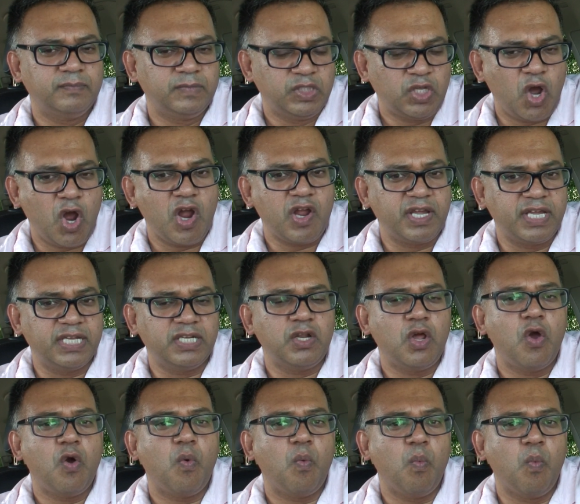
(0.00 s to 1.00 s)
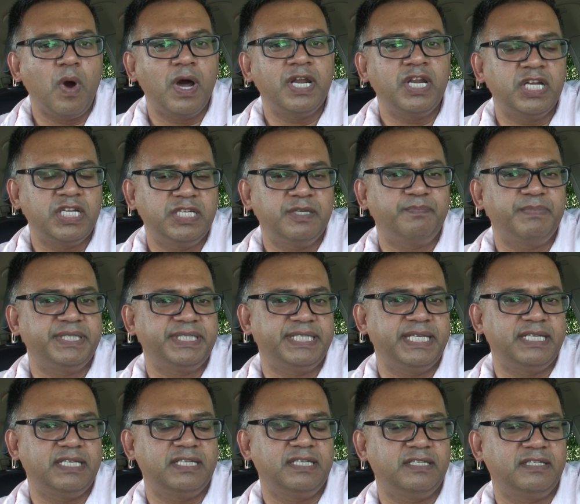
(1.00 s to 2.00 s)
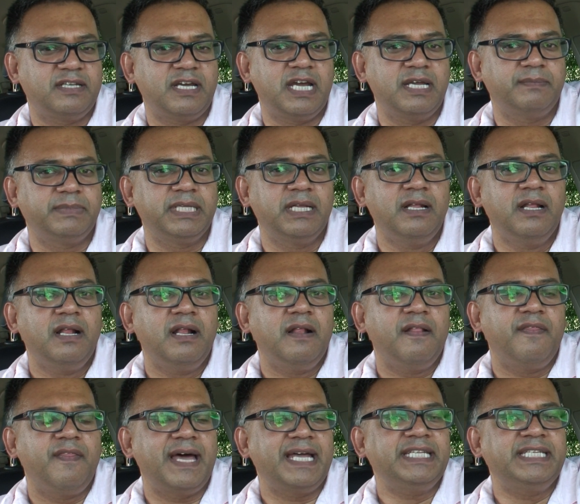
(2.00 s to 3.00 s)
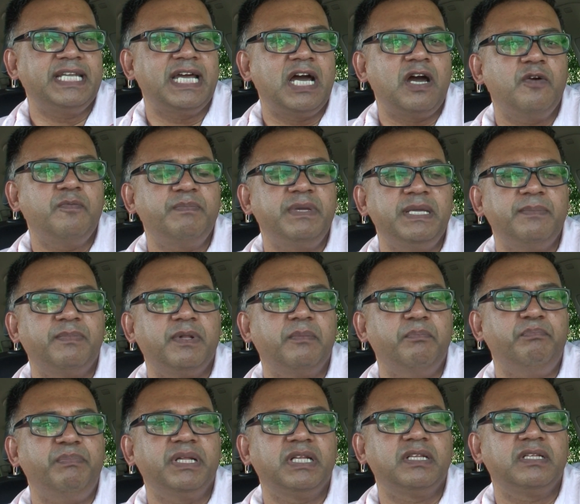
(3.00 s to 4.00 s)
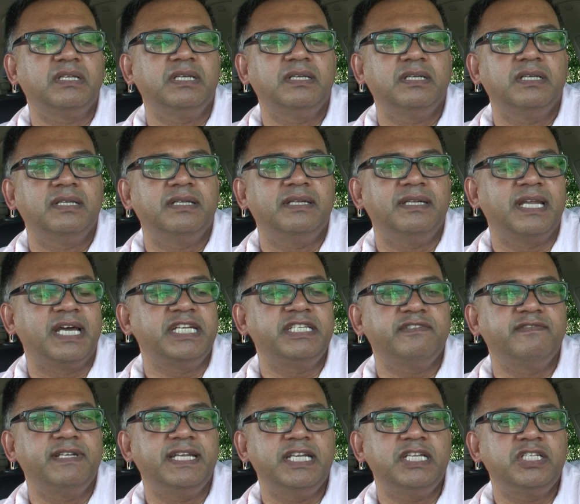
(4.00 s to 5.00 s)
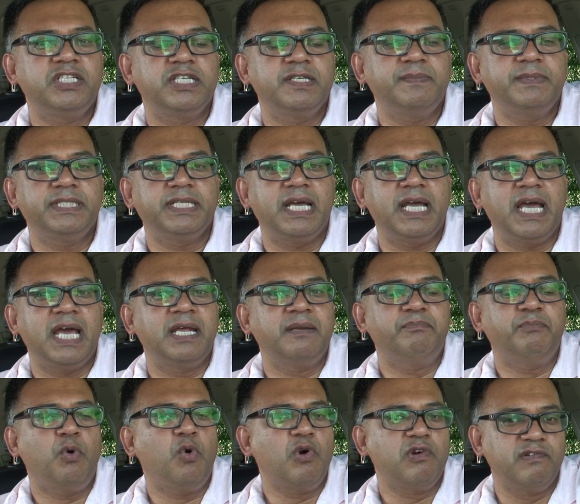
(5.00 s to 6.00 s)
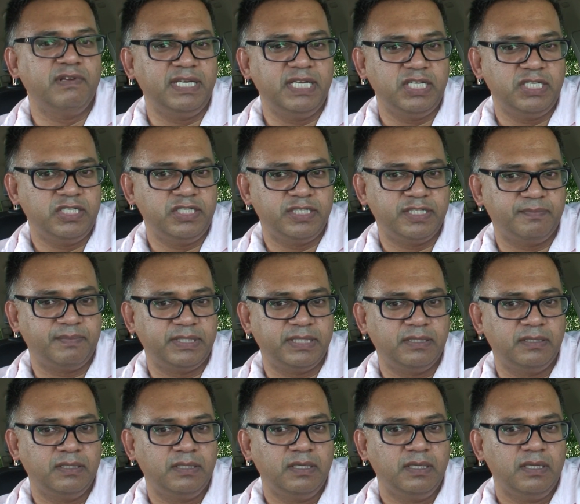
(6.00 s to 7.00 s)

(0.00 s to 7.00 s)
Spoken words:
target 100% of the times. That's how people build nice relationships and poor relationships.